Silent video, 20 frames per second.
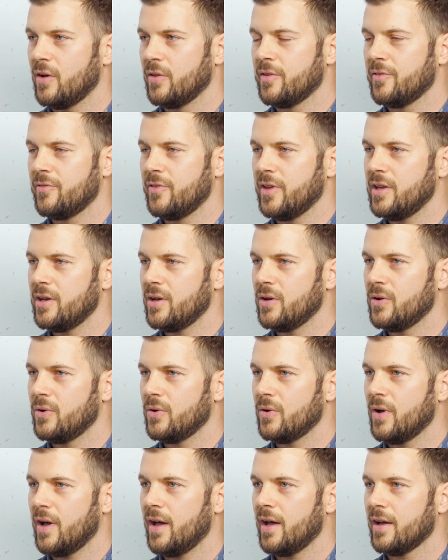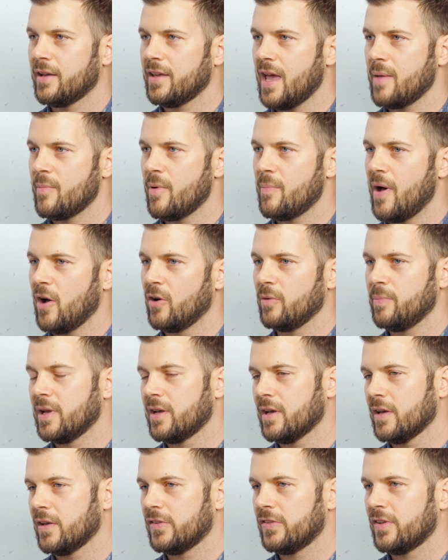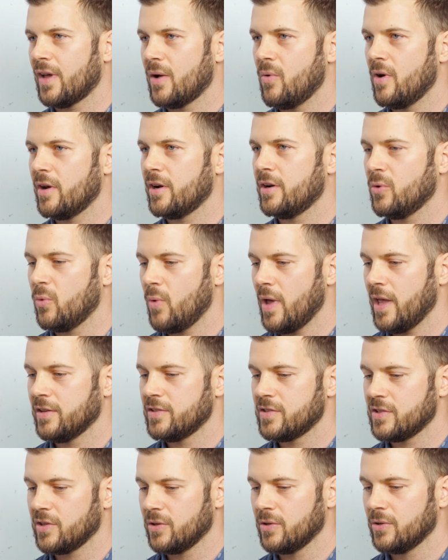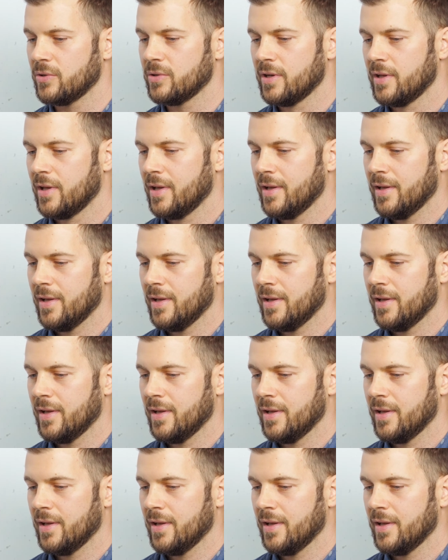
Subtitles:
the video came about because I wanted a way to